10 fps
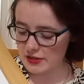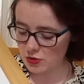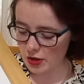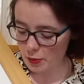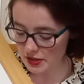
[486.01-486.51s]
so
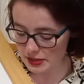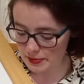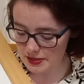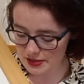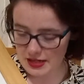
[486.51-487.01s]
I was able to
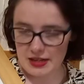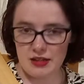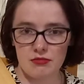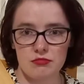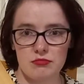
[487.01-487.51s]
see,
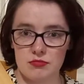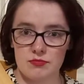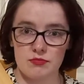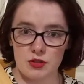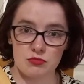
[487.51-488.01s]

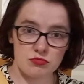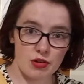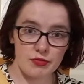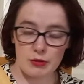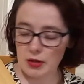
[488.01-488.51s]
you know,
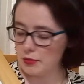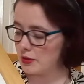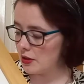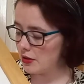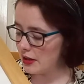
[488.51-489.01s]
roughly what it would
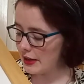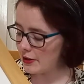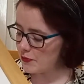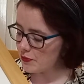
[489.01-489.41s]
look like.